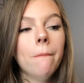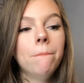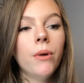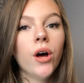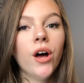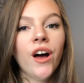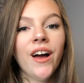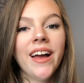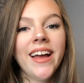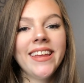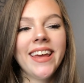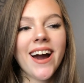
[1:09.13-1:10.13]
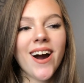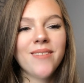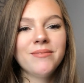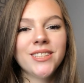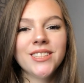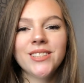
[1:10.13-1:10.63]
But yeah,
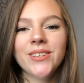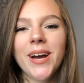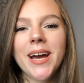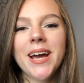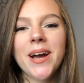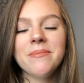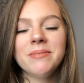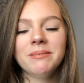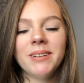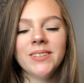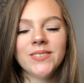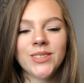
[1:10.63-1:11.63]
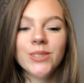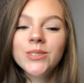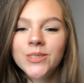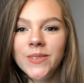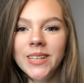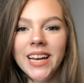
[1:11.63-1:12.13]
I'm gonna do a opening my
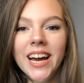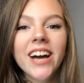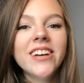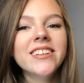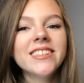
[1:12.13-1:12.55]
results video,